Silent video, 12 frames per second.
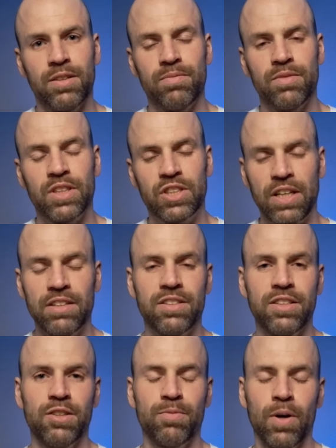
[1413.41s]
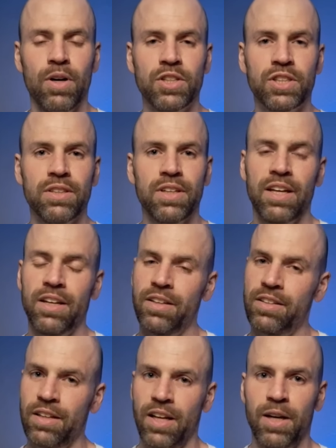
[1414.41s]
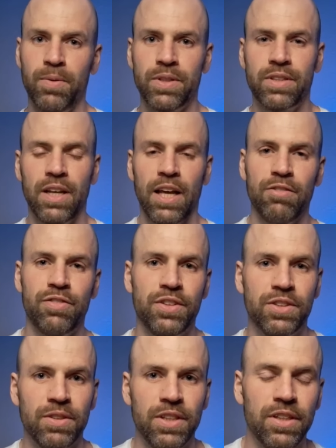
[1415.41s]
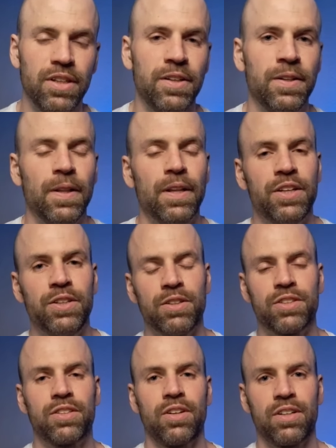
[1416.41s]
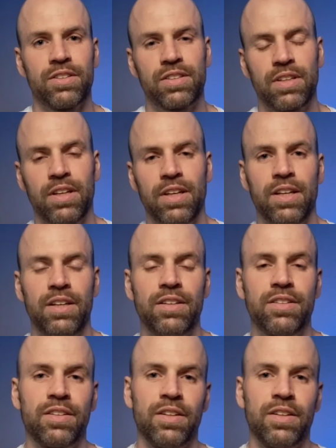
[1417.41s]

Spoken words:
adjusted version, and I would love to hear your thoughts and